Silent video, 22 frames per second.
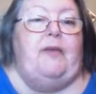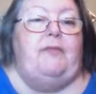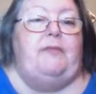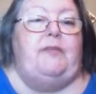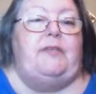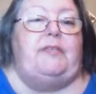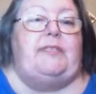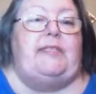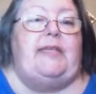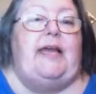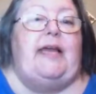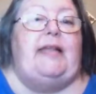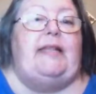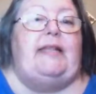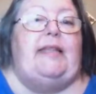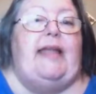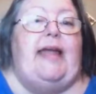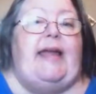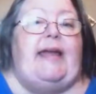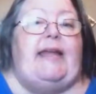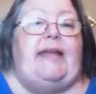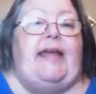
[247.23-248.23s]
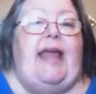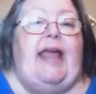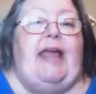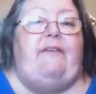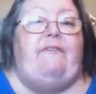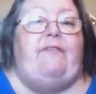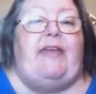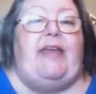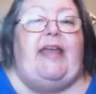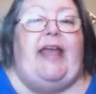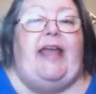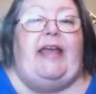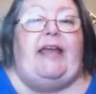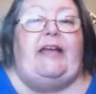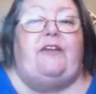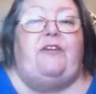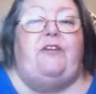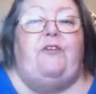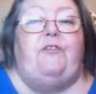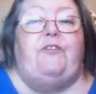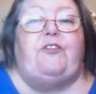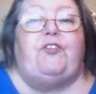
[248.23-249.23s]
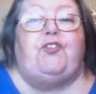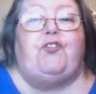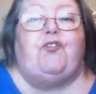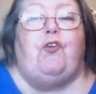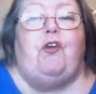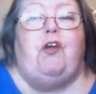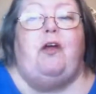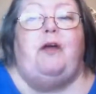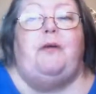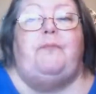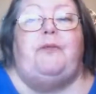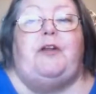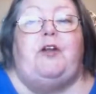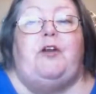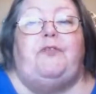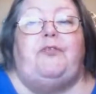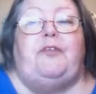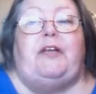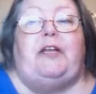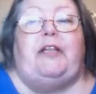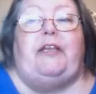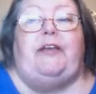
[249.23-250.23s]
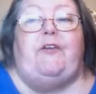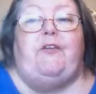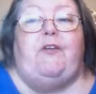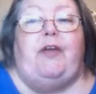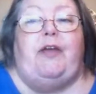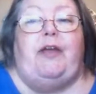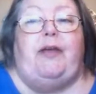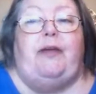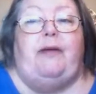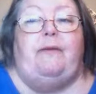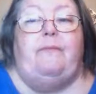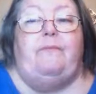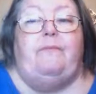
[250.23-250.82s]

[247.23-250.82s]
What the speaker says: The sun laid a heavy hand on the scrub and on the clearing.